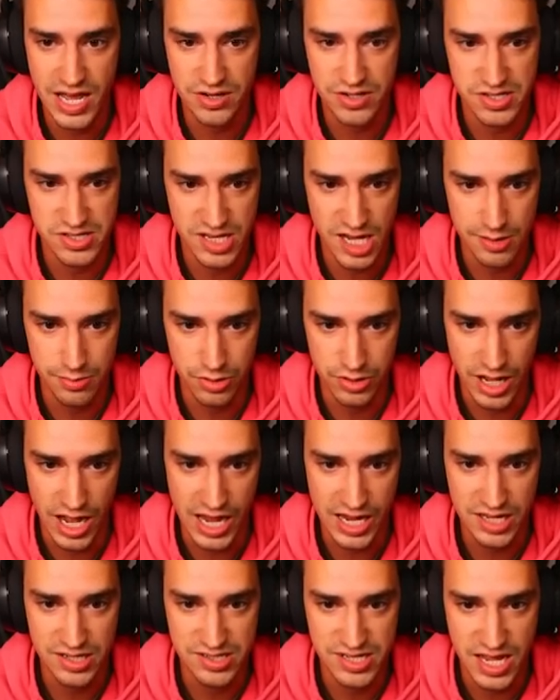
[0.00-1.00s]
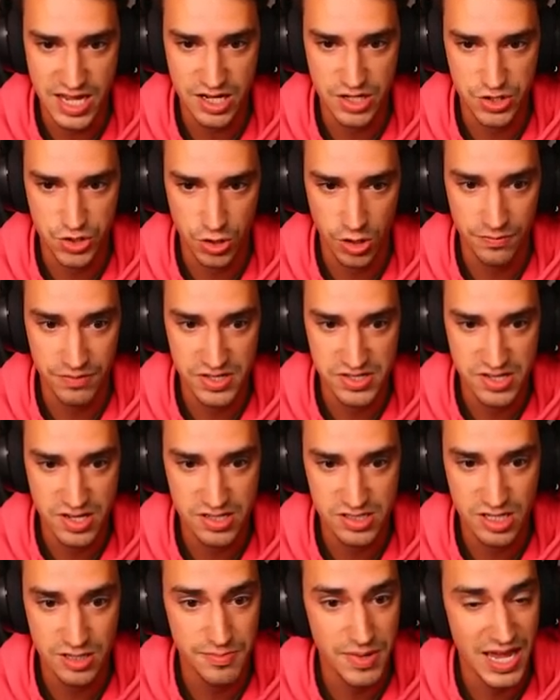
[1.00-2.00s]
now disabled, I can take control of the
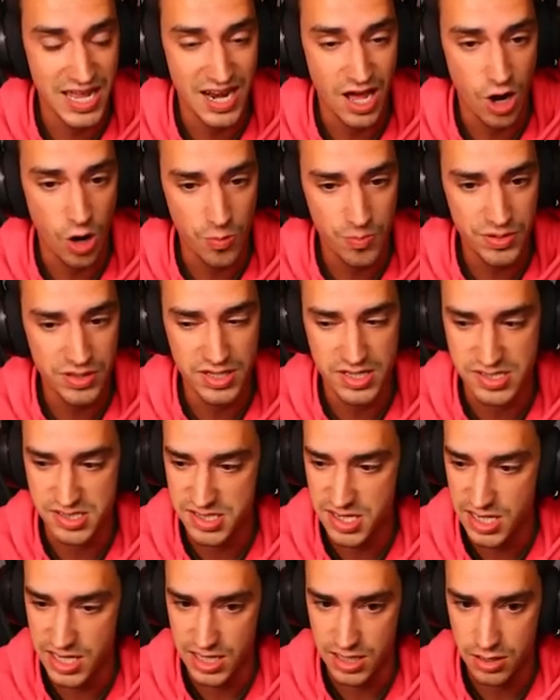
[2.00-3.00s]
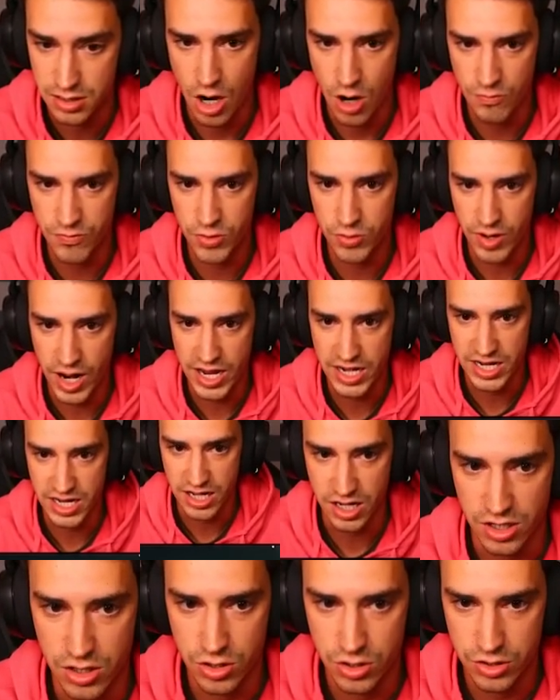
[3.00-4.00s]
system and open the city. Overriding
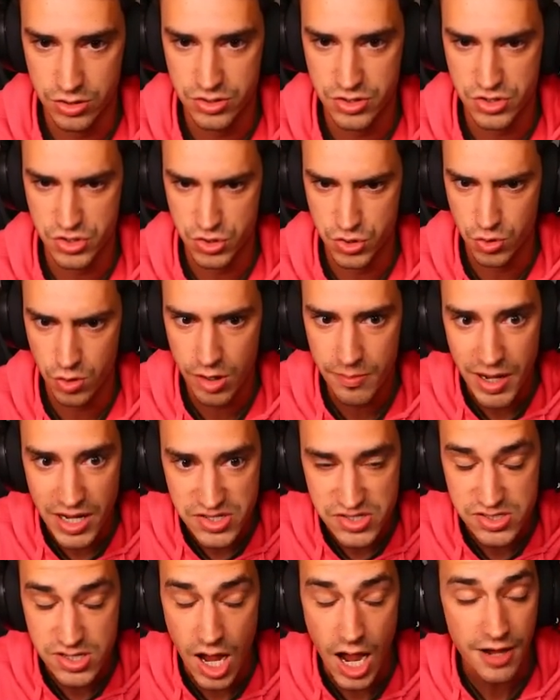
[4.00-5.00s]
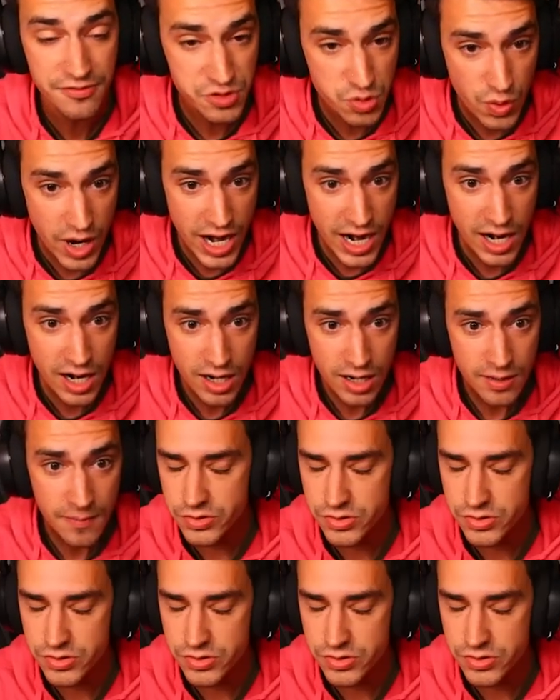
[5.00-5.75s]
it could destroy my software?